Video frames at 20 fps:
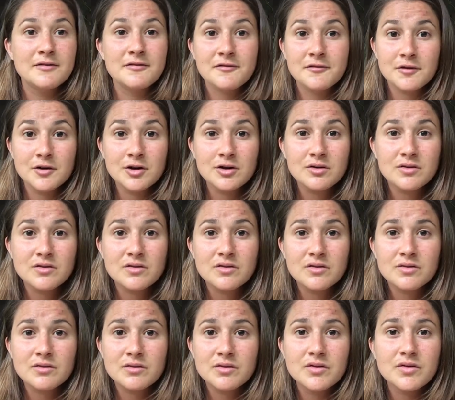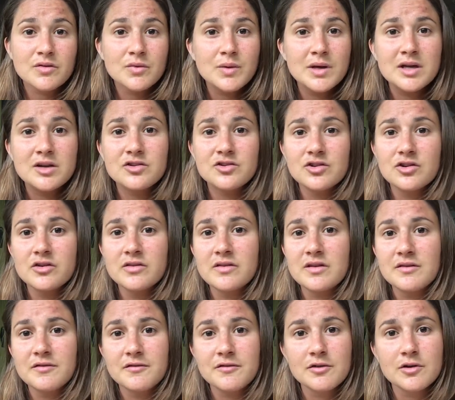fruits, sweet,
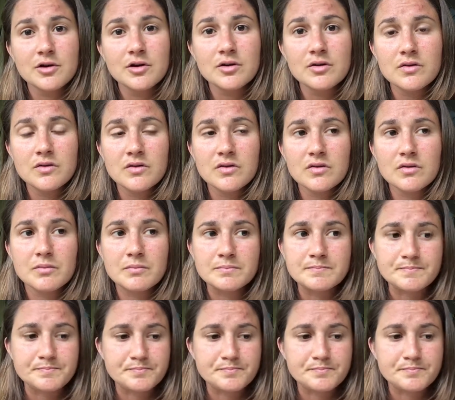juicy fruits,